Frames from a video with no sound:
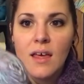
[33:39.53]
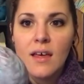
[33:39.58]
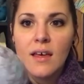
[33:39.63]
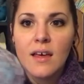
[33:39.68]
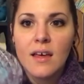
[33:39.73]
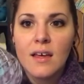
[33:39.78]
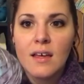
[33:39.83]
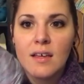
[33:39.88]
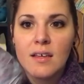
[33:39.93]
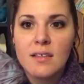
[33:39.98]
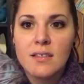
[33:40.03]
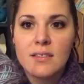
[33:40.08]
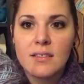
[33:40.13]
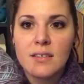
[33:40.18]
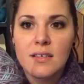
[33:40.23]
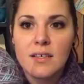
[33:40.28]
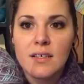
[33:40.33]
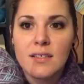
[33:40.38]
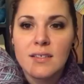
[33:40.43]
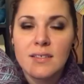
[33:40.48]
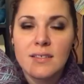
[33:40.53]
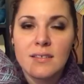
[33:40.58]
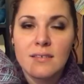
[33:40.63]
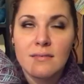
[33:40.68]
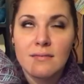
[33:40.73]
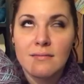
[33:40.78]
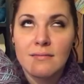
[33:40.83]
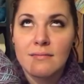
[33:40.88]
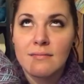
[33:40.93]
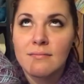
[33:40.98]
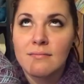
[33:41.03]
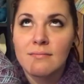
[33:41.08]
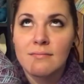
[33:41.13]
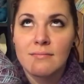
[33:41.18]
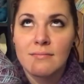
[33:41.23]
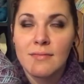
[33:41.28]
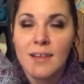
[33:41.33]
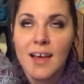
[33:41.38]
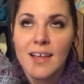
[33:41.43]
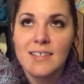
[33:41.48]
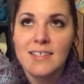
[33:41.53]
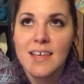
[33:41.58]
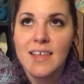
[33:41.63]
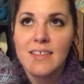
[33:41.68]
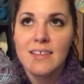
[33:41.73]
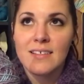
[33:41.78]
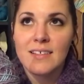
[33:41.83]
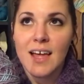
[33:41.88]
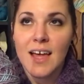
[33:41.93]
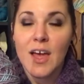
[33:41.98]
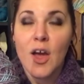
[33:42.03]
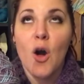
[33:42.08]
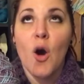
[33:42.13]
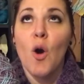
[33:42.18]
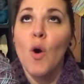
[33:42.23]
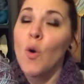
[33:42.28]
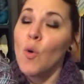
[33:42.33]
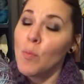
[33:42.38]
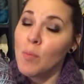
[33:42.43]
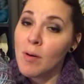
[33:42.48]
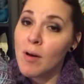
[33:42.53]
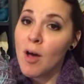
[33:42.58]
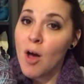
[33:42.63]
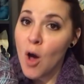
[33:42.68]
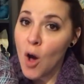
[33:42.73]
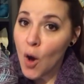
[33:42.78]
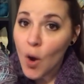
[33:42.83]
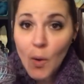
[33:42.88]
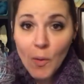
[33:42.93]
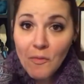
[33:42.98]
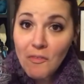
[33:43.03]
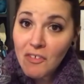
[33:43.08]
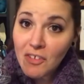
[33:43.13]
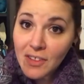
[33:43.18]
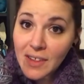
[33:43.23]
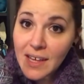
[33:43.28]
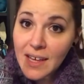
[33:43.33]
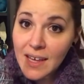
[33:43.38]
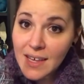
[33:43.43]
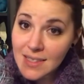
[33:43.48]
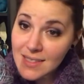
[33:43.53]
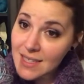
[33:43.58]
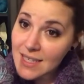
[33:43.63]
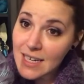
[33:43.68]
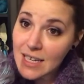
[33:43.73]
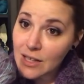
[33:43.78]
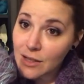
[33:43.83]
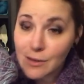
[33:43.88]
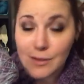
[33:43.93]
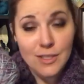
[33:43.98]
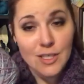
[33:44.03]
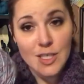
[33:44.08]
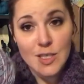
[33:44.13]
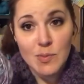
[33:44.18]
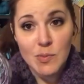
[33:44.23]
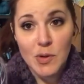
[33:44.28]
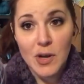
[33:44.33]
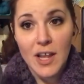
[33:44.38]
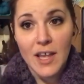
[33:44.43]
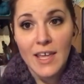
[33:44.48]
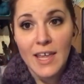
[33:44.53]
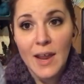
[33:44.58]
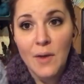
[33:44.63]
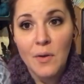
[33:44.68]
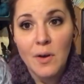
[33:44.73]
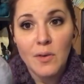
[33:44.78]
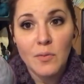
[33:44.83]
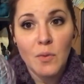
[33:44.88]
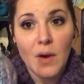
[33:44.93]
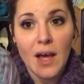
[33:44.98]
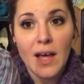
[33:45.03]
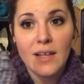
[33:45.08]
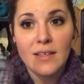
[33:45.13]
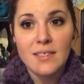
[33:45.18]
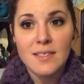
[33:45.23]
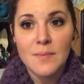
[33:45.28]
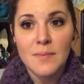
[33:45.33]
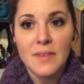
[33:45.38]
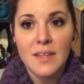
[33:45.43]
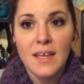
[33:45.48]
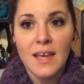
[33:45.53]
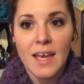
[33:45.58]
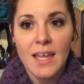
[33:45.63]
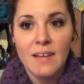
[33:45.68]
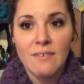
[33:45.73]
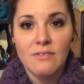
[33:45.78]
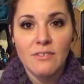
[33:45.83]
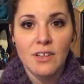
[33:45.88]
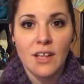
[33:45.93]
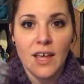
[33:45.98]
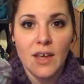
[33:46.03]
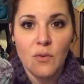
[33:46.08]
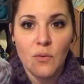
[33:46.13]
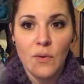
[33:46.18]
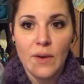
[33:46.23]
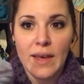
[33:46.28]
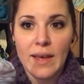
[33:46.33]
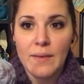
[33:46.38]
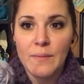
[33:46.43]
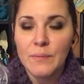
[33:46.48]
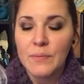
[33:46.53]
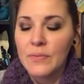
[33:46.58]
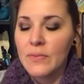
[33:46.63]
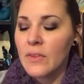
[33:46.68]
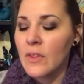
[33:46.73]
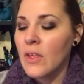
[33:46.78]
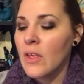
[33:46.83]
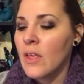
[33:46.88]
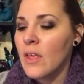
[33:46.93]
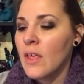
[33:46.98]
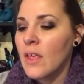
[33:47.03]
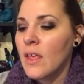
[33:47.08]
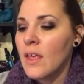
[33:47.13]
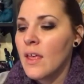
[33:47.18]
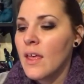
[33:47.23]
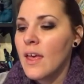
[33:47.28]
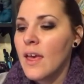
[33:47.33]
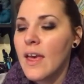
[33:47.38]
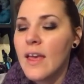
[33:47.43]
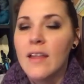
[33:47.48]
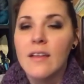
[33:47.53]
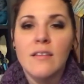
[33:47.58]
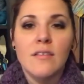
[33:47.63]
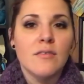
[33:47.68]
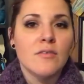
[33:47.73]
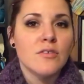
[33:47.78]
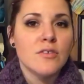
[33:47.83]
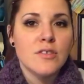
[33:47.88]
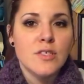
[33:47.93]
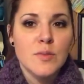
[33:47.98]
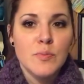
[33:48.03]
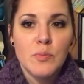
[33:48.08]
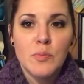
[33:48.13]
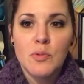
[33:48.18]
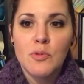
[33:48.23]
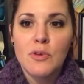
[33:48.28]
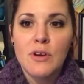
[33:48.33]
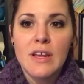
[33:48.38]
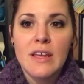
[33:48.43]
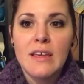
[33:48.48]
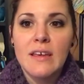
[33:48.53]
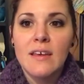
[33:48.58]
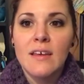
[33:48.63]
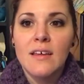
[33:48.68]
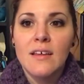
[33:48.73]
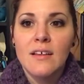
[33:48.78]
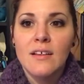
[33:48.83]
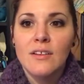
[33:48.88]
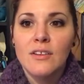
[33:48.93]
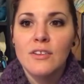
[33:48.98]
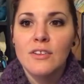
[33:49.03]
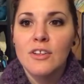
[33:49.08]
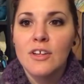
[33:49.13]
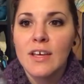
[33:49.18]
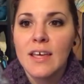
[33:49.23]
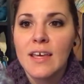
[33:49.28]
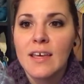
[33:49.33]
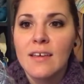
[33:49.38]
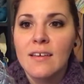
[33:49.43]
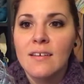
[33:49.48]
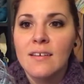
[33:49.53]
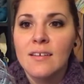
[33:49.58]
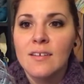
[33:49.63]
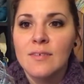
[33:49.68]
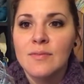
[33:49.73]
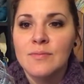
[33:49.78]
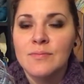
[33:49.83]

because I say this, hopefully it's getting close to spring and I would want something kind of lightweight and spring looking,